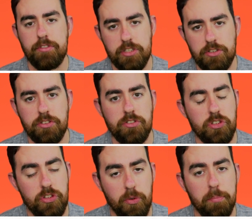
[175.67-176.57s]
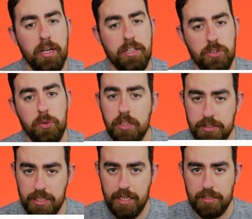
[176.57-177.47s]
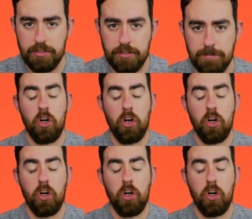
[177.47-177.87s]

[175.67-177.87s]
resistance to non-magical attacks.